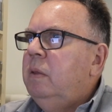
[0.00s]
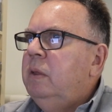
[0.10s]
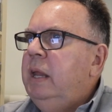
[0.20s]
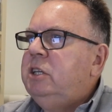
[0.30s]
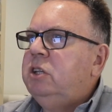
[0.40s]

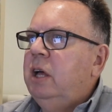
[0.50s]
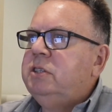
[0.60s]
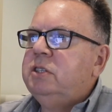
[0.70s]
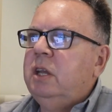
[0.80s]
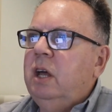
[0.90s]
The next
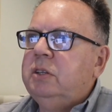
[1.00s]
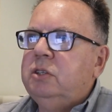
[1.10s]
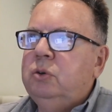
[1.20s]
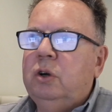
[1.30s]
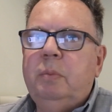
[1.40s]
licence I'd like
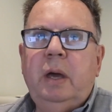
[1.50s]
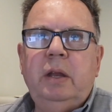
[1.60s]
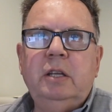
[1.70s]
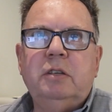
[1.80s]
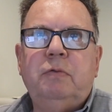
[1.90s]
to talk
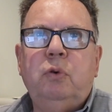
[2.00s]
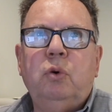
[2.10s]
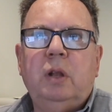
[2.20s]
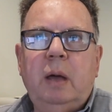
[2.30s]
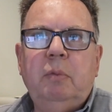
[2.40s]
about is a
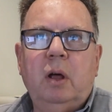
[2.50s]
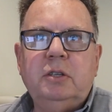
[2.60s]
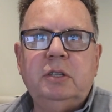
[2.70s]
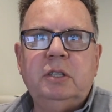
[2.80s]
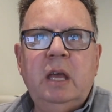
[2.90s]
full club
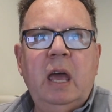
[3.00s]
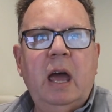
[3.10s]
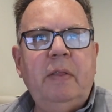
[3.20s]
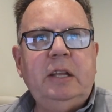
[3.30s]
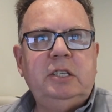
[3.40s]
licence,
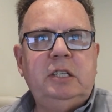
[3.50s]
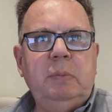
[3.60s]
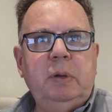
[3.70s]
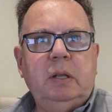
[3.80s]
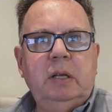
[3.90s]
and that's
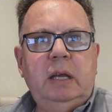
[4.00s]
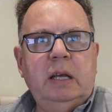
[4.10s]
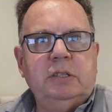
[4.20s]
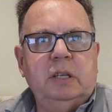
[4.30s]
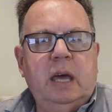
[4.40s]
typically,
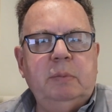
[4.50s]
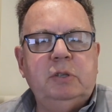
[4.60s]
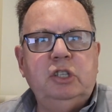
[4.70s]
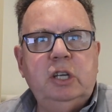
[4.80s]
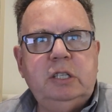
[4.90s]
as the name
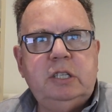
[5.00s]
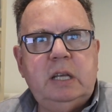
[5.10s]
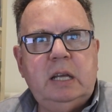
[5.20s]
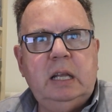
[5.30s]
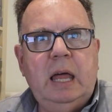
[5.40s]

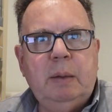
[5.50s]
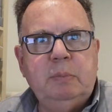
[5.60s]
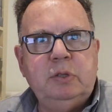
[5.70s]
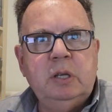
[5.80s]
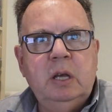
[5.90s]
suggests,
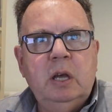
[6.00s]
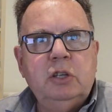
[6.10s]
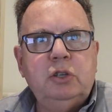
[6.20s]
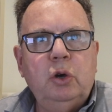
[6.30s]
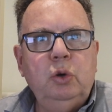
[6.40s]
clubs.
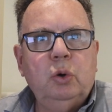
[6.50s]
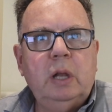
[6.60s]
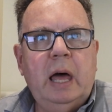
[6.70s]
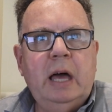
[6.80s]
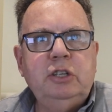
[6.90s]
So your
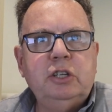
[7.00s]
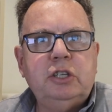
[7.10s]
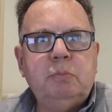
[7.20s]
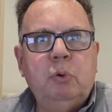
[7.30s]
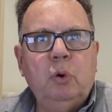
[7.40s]
larger
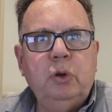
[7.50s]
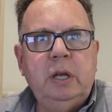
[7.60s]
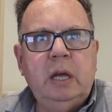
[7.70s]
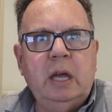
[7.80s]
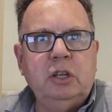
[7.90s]

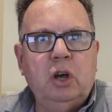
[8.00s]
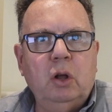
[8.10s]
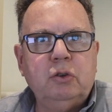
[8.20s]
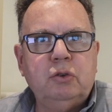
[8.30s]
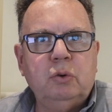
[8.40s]
sporting and
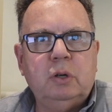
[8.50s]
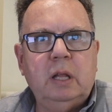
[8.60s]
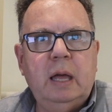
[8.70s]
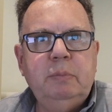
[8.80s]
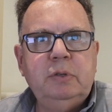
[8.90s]
cultural
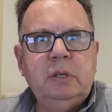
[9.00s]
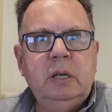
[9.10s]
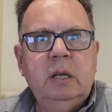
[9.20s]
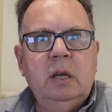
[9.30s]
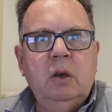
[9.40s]
clubs,
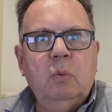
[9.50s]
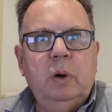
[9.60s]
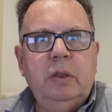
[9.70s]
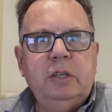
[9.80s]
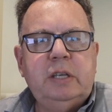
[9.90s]

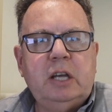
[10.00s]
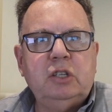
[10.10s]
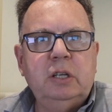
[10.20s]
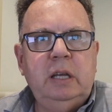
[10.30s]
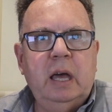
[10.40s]
where there's
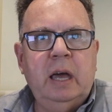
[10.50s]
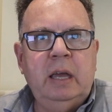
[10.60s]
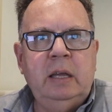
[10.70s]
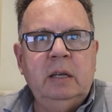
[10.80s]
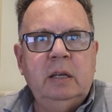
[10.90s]
actually
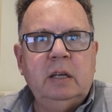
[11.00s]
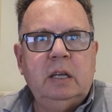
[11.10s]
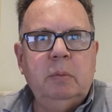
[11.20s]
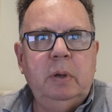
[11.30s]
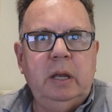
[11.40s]
a
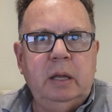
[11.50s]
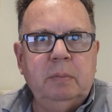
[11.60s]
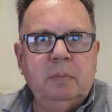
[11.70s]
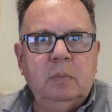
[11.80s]
committee,